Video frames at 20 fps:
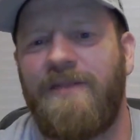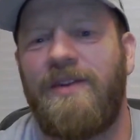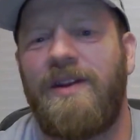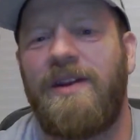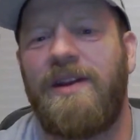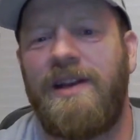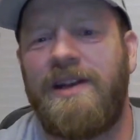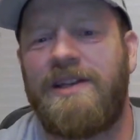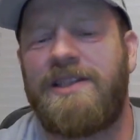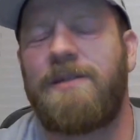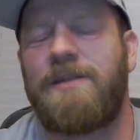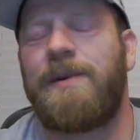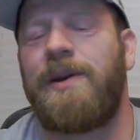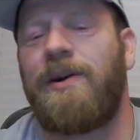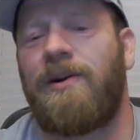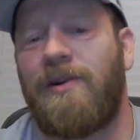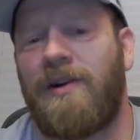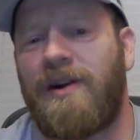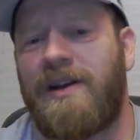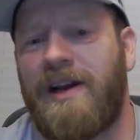If it needs to
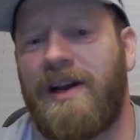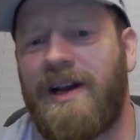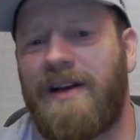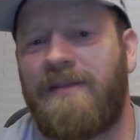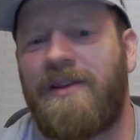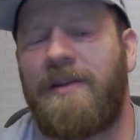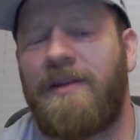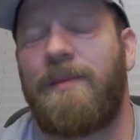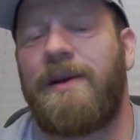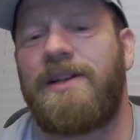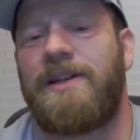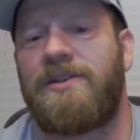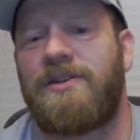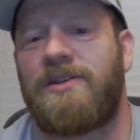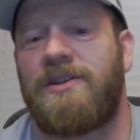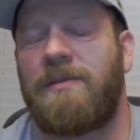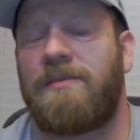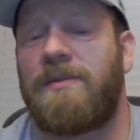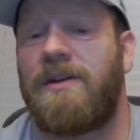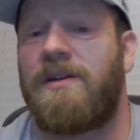be archived, that means
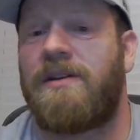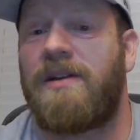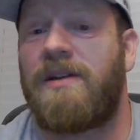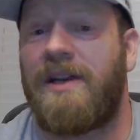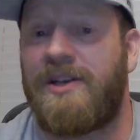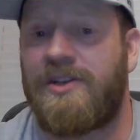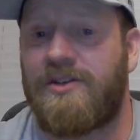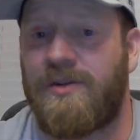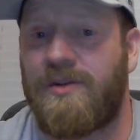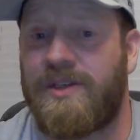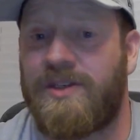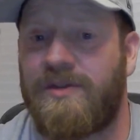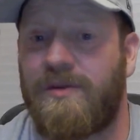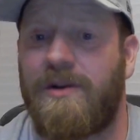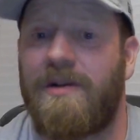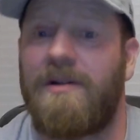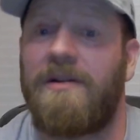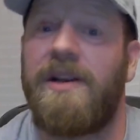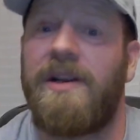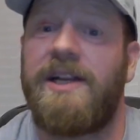there's something dangerous
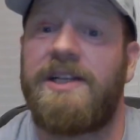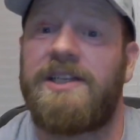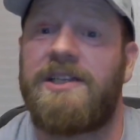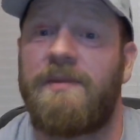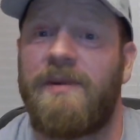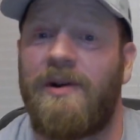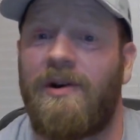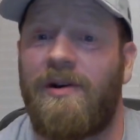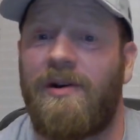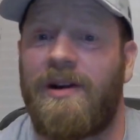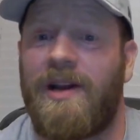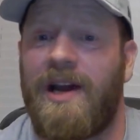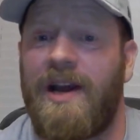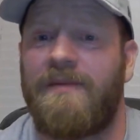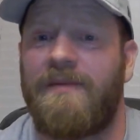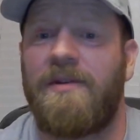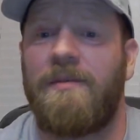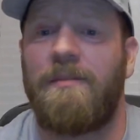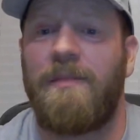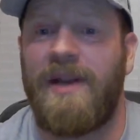or it needs to be
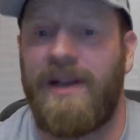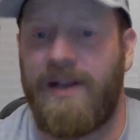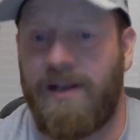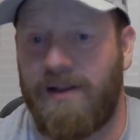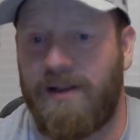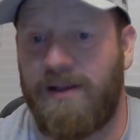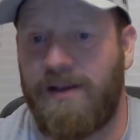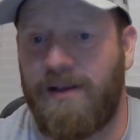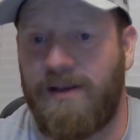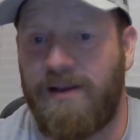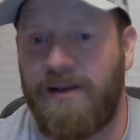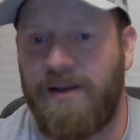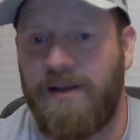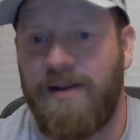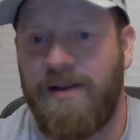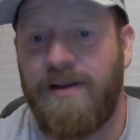archived immediately.